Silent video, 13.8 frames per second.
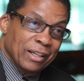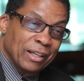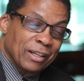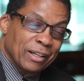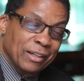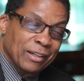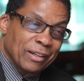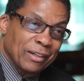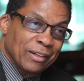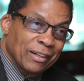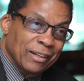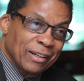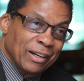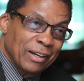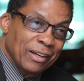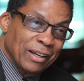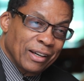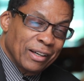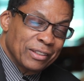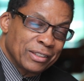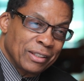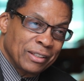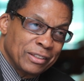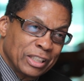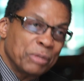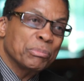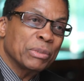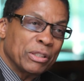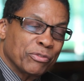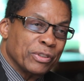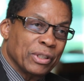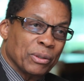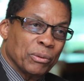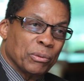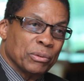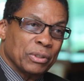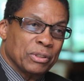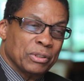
I deeply feel